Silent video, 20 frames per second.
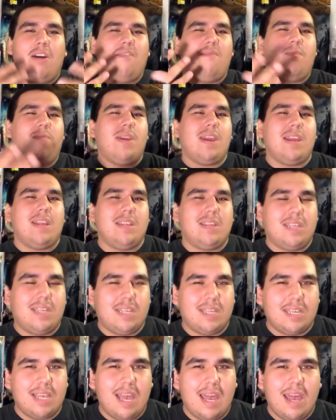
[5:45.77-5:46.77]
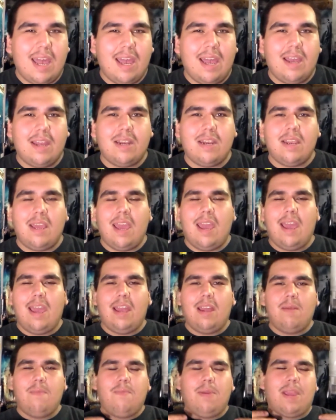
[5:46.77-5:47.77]
of being sad
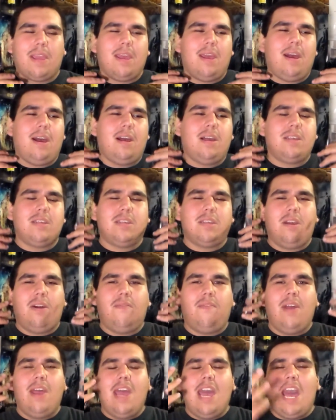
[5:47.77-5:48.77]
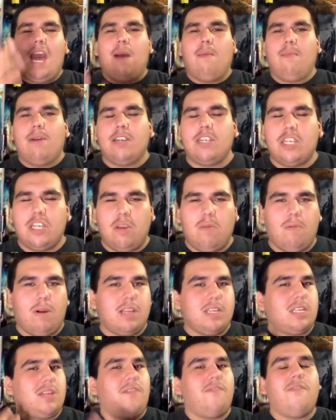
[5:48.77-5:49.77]
and becoming because of how much she
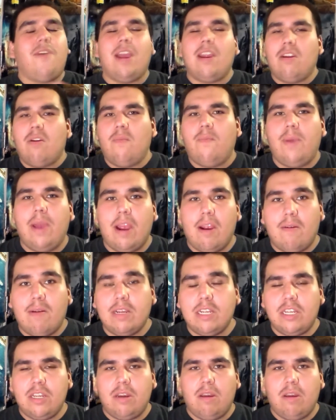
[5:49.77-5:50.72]
wants to find her parents.